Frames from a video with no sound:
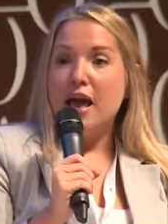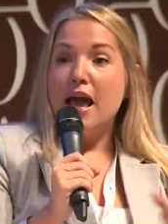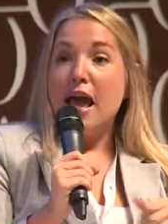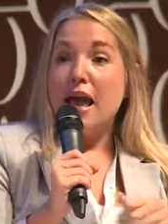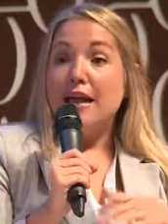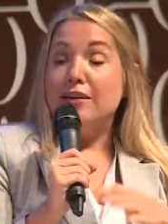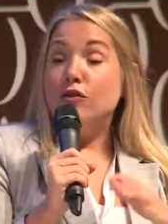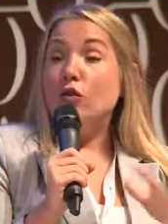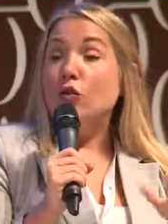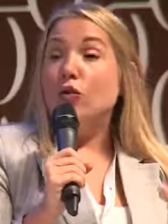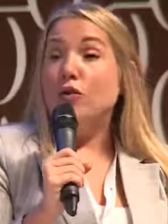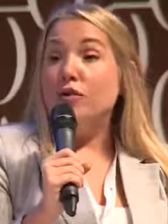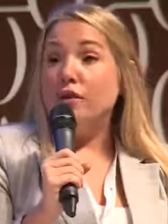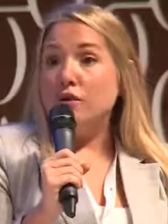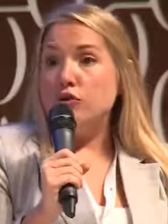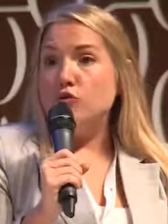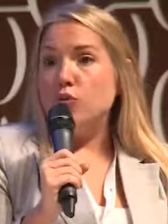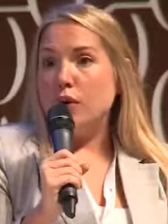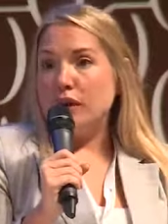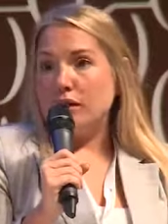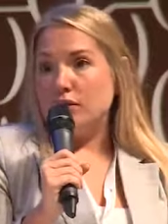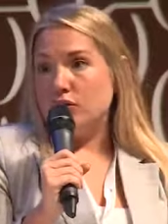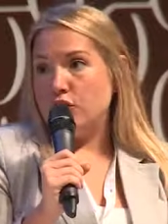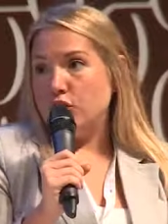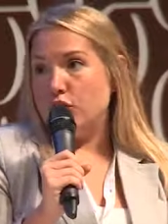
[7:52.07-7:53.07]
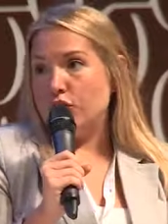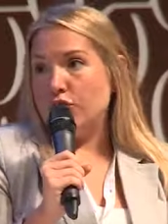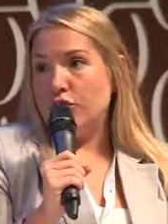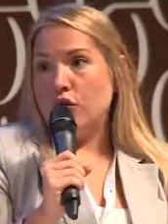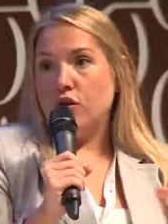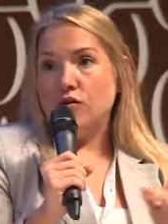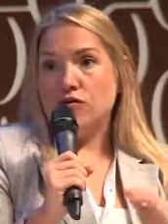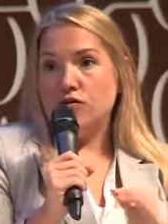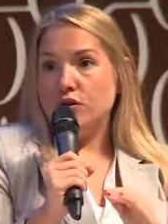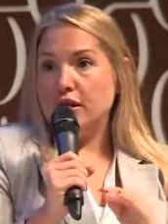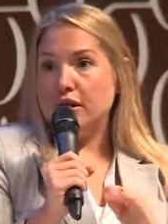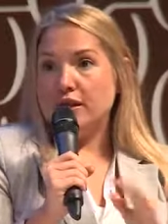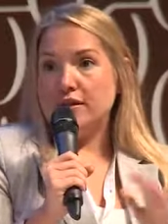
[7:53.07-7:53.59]
And all the 20 of
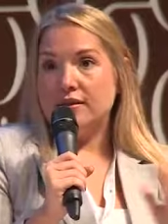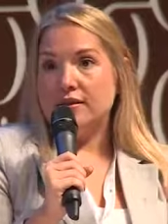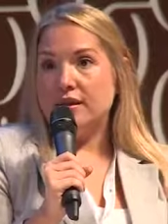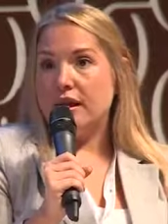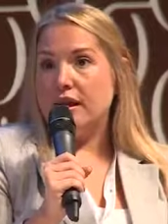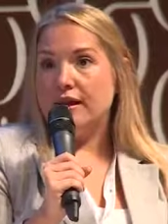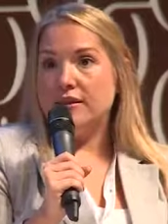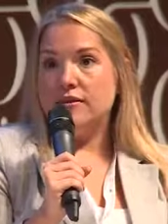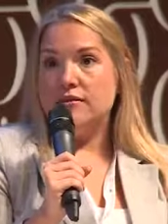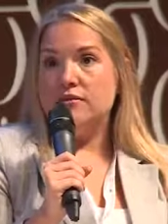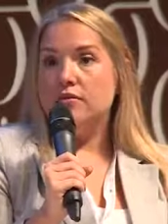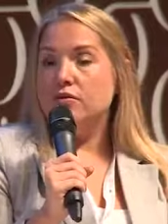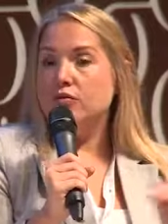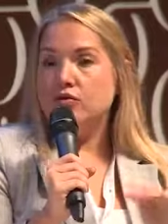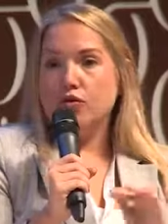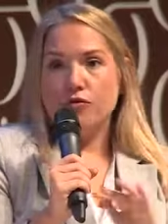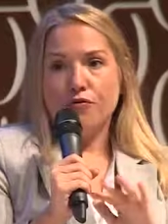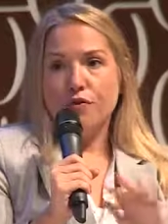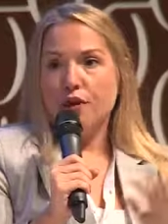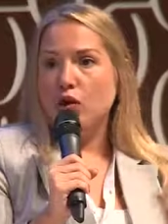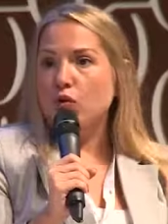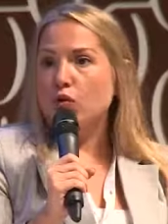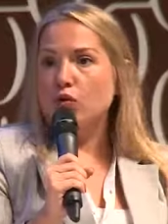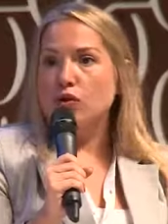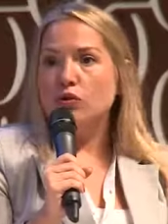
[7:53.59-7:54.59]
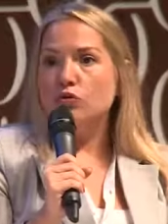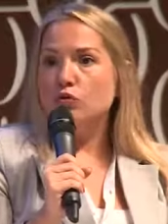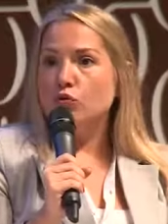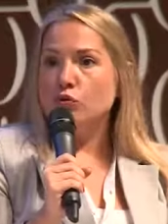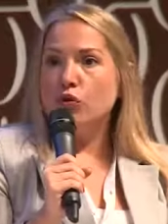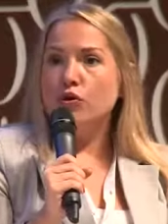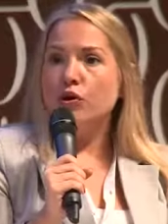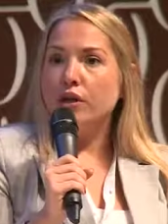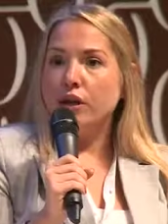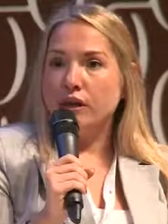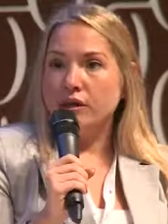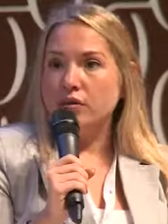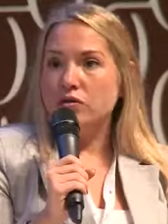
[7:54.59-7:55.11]
those, they said, Sofia, we're not
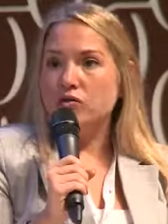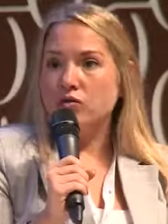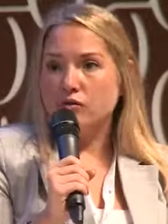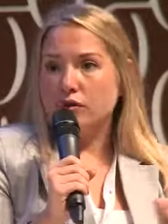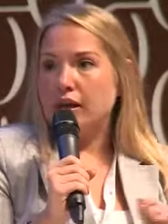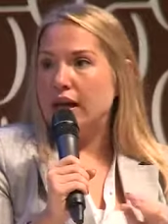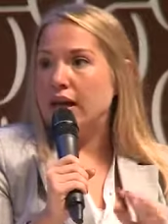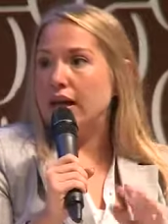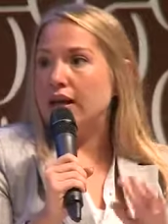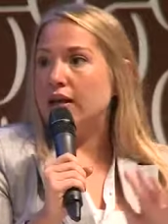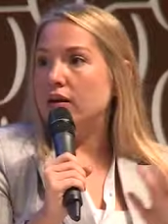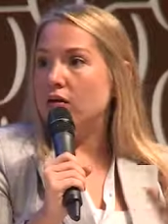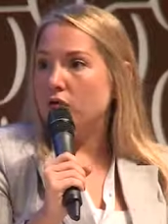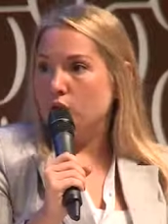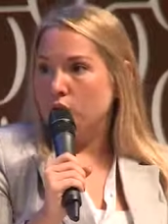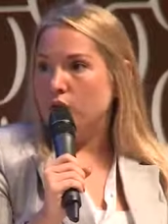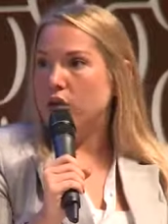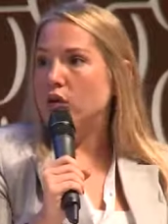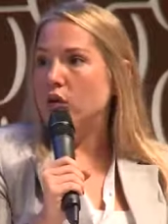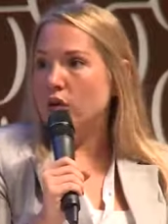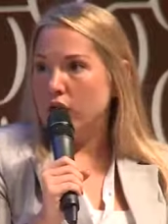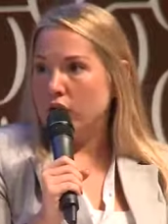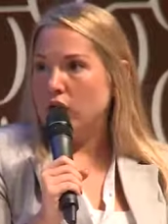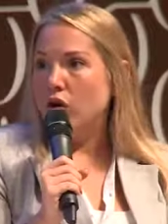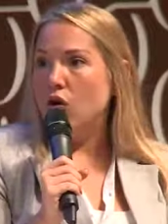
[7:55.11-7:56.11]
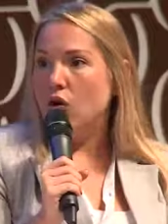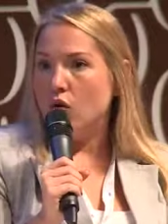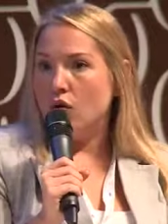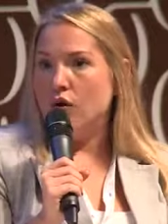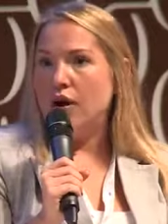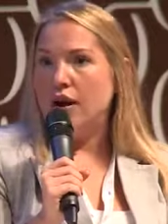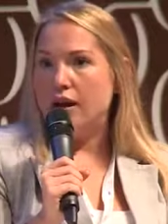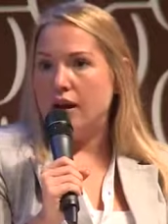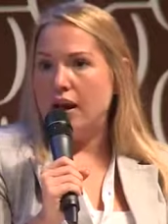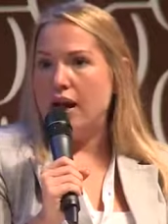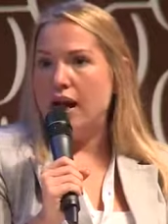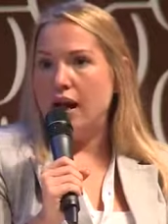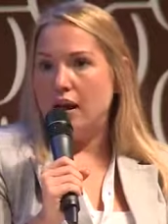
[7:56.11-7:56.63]
working today, we're gonna go
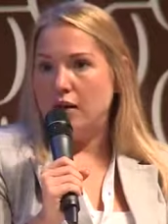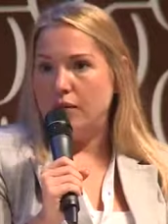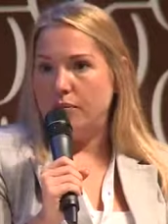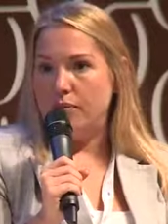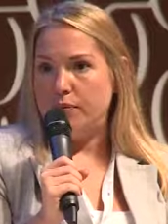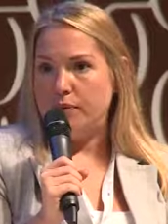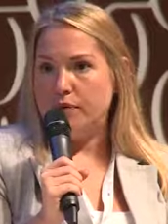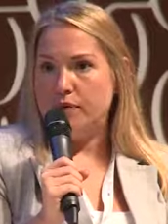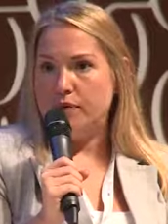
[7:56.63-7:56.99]
and help.